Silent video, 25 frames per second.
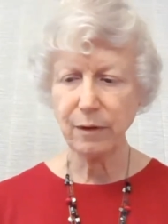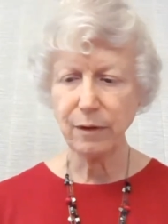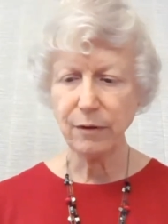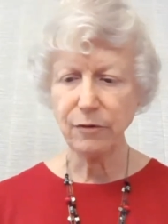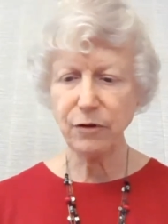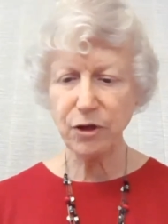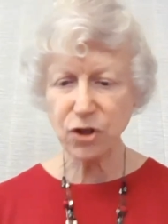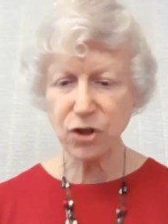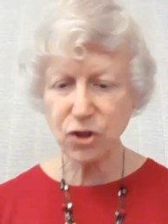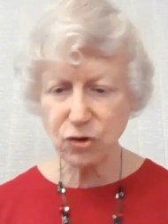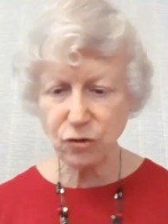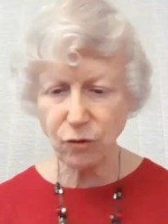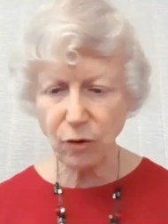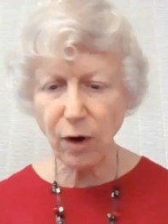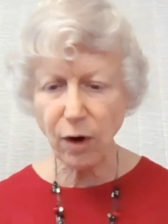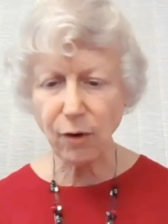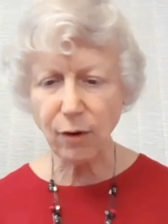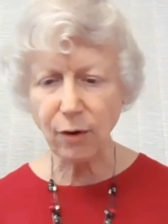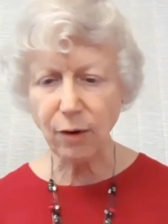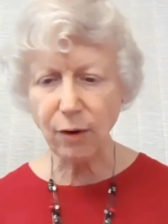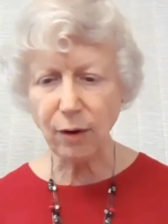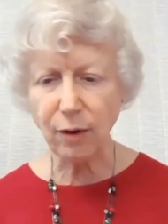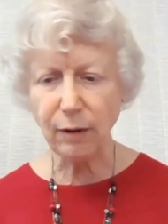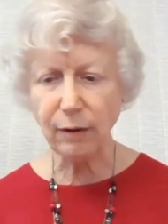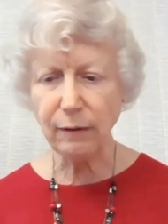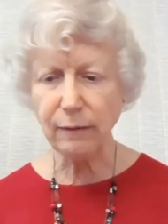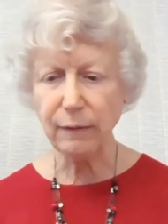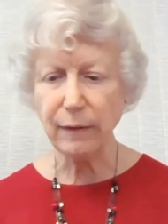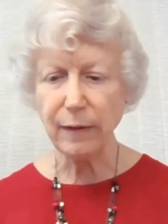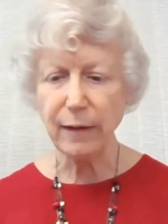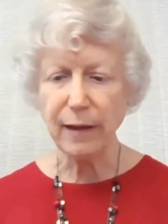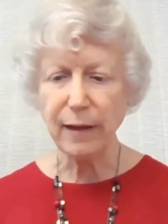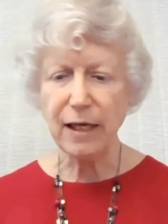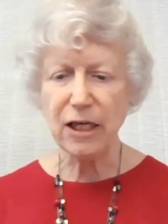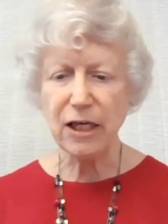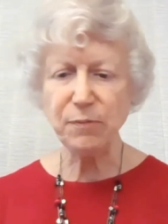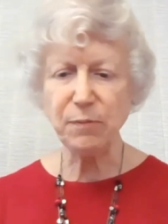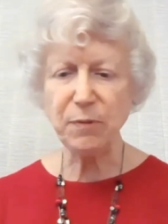The struggle
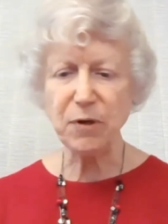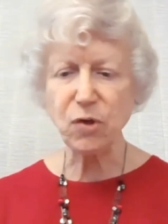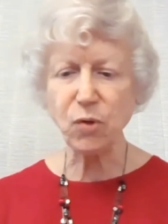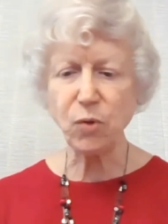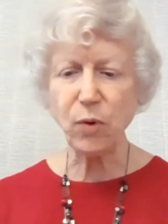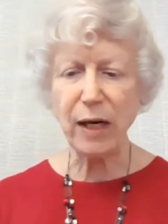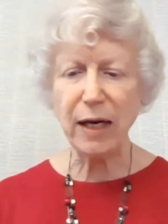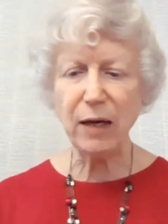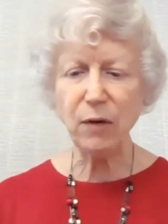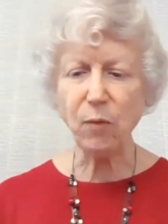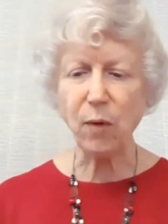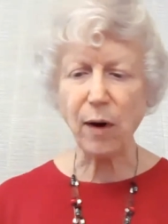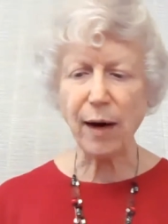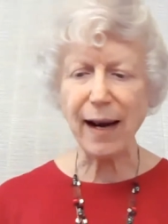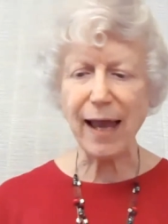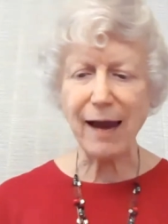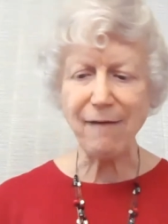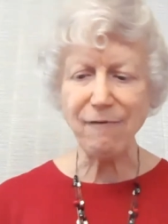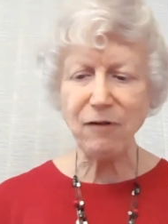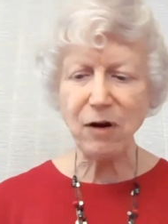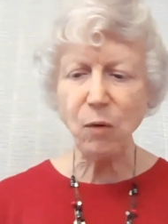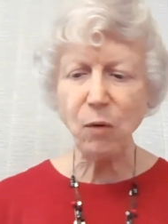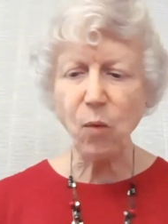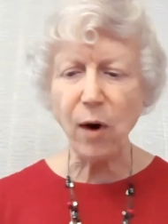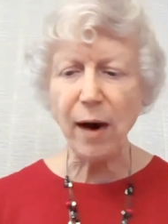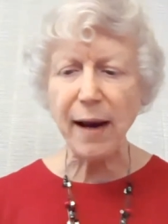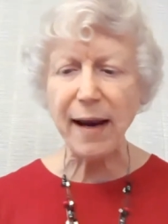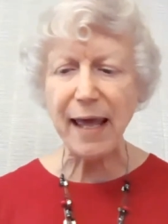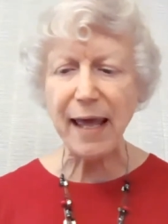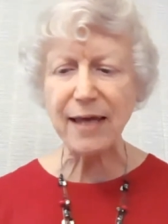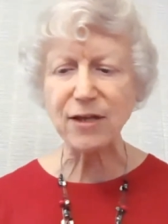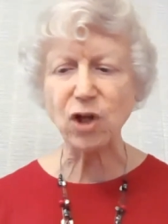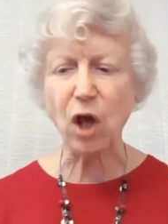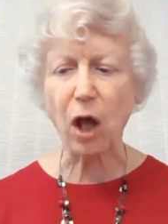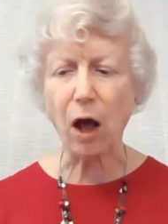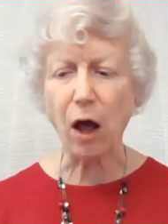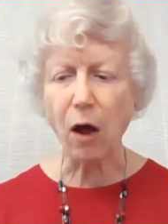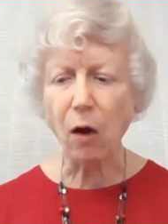is between what everyone
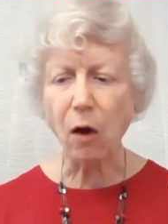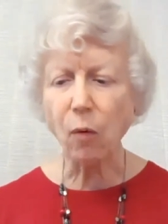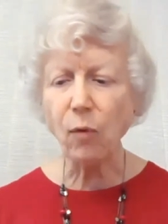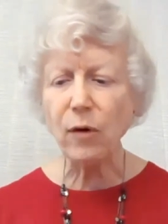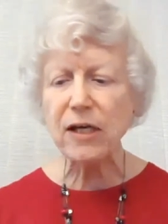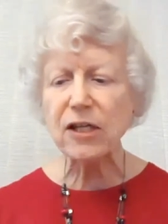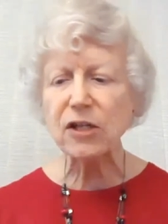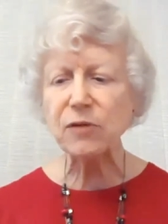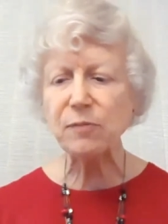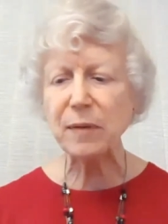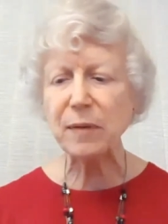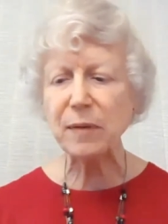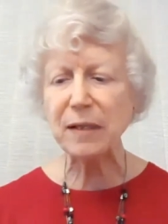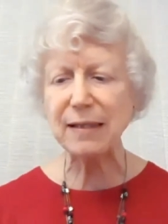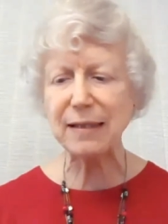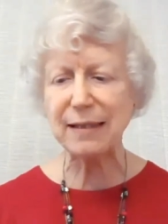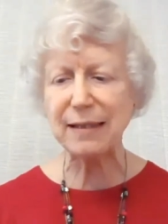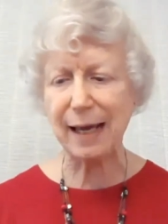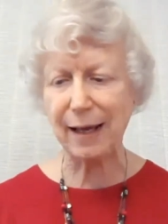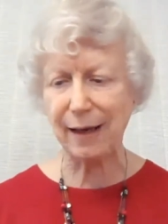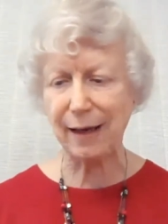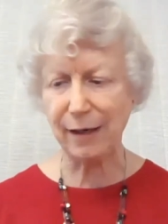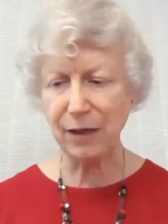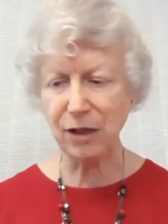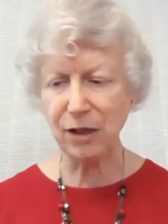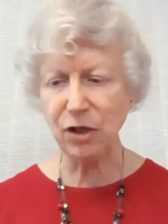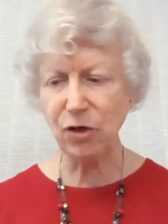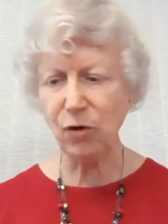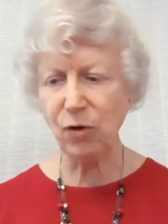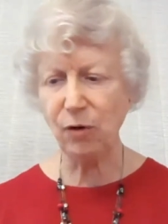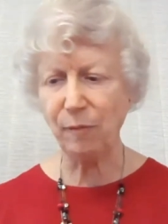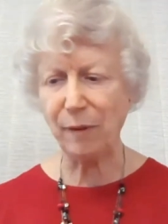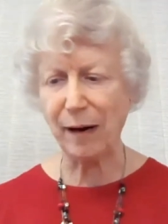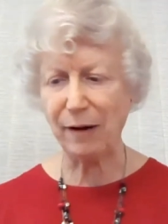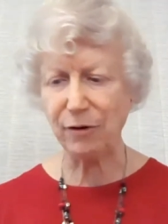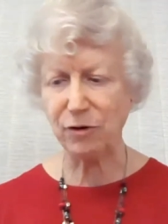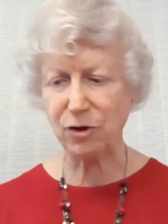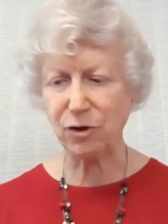has always been telling you
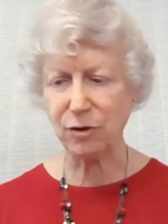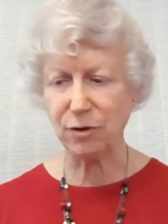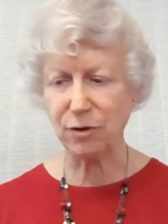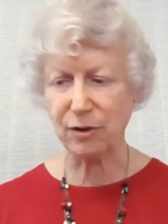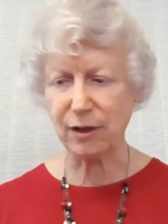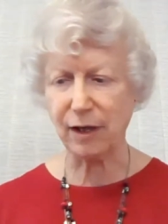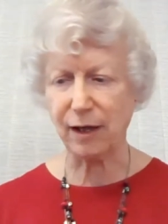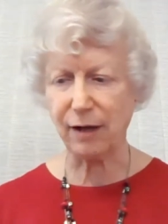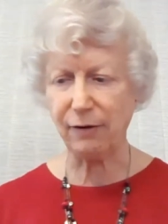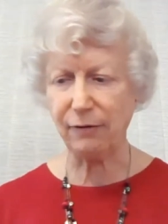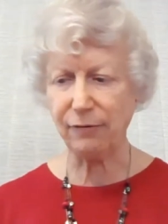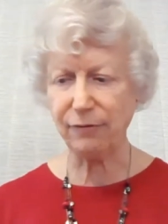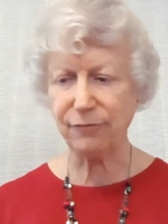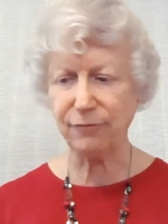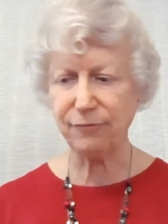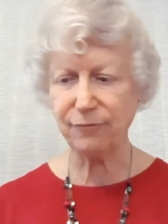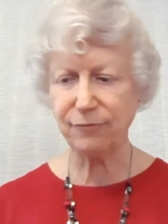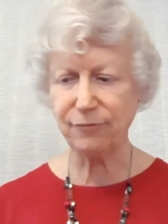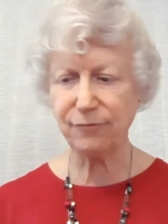about yourself